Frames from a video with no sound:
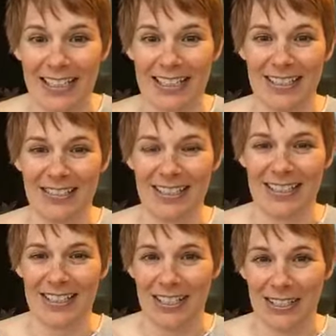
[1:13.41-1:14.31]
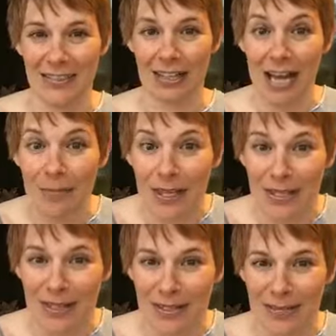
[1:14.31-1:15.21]
It's so good to see you. Comment
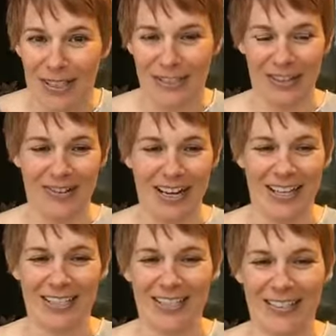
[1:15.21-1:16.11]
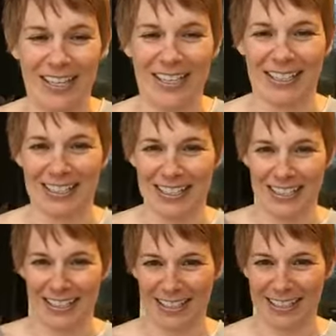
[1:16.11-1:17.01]
and tell me who you are so I can
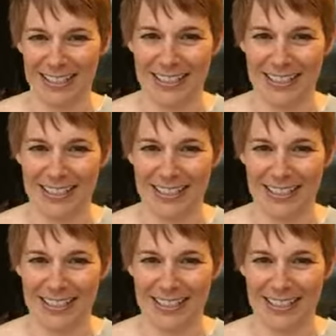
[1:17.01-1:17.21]
see because